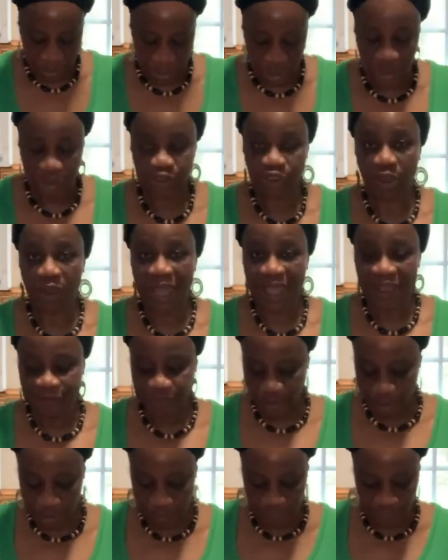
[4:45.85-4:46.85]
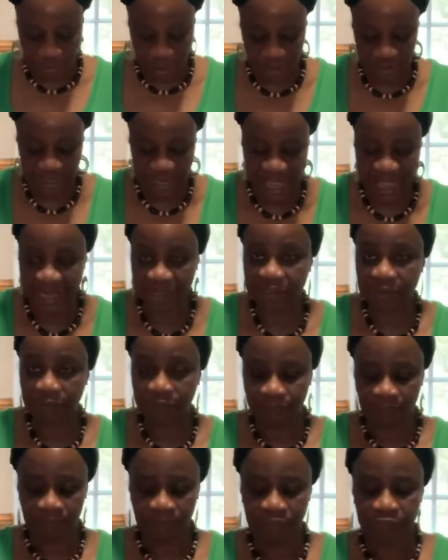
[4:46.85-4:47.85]
So after you've done that,
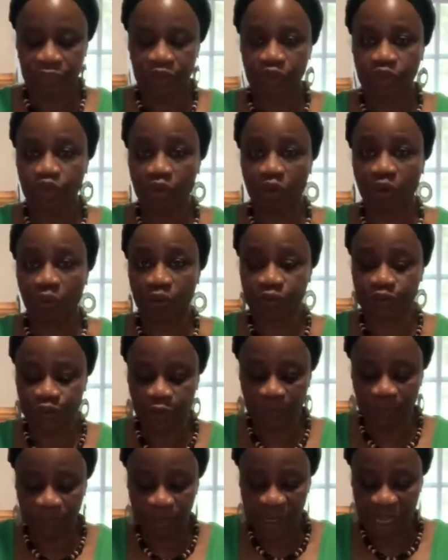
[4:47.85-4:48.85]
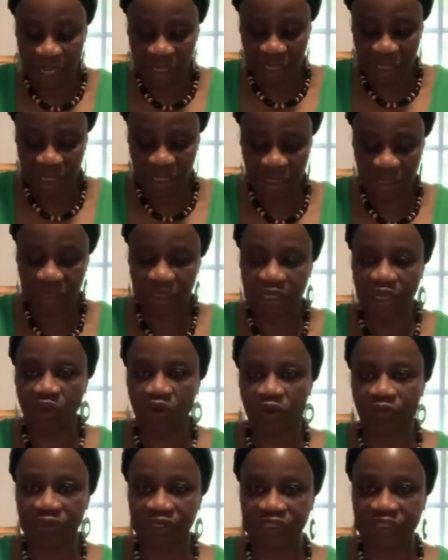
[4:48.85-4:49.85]
you're going to pluck the
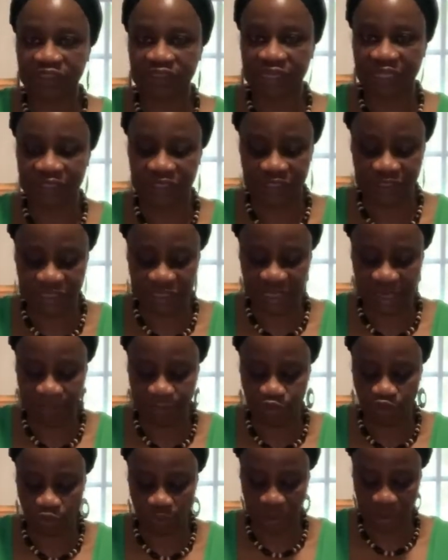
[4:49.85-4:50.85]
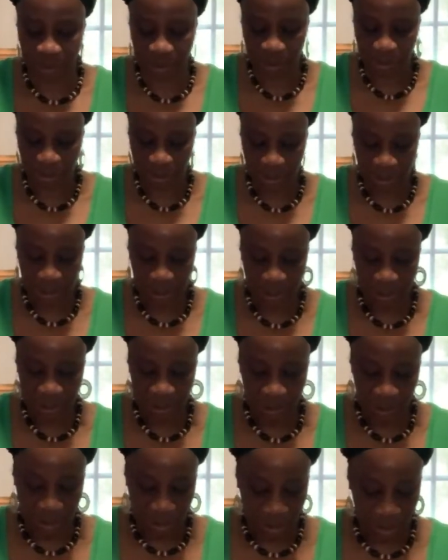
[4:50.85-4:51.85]
oranges like you see I'm doing.
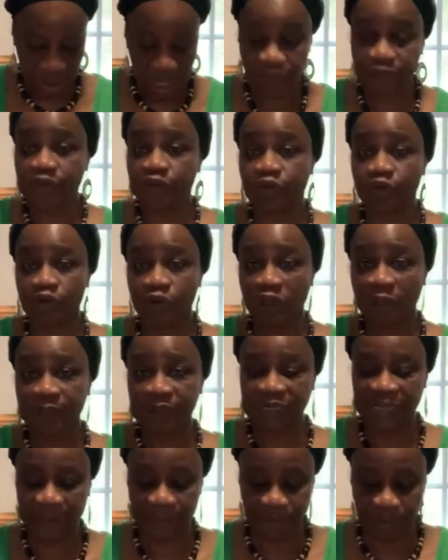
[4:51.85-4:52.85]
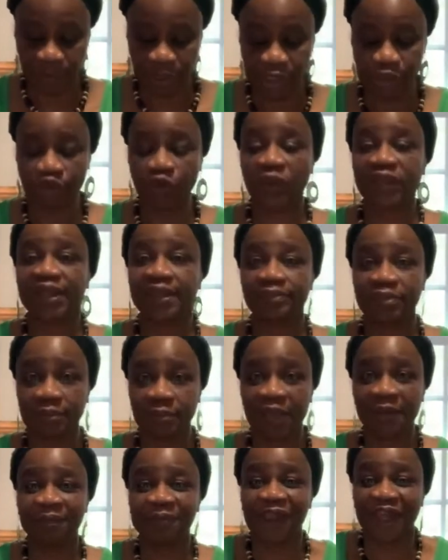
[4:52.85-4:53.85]
If you grew up in Liberia, you know what I mean
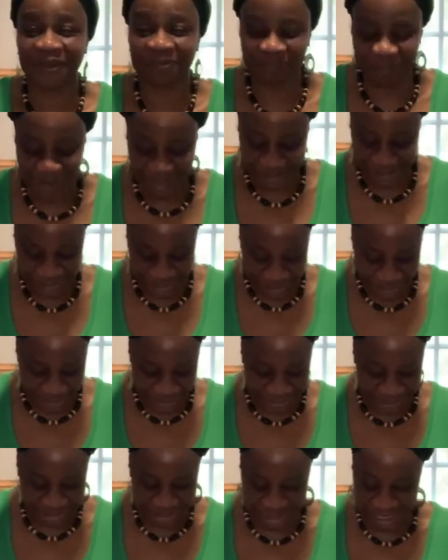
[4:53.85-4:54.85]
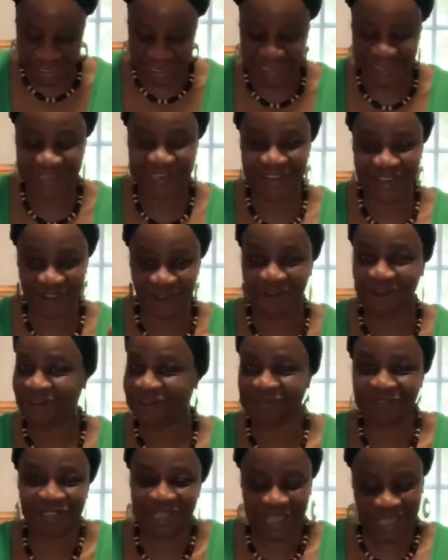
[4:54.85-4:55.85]
by pluck the orange, and
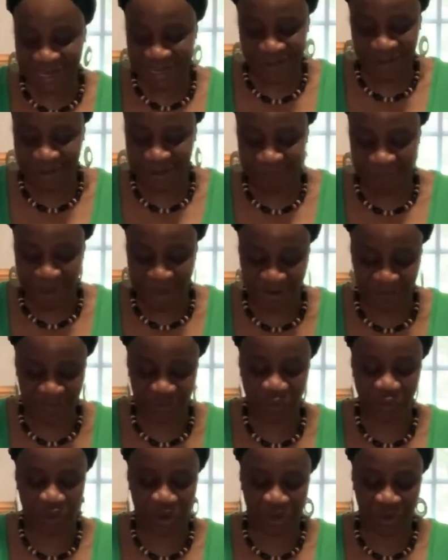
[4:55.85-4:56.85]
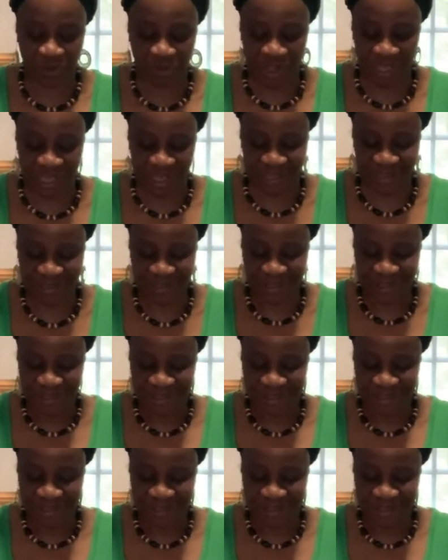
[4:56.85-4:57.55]
or any other part of the world where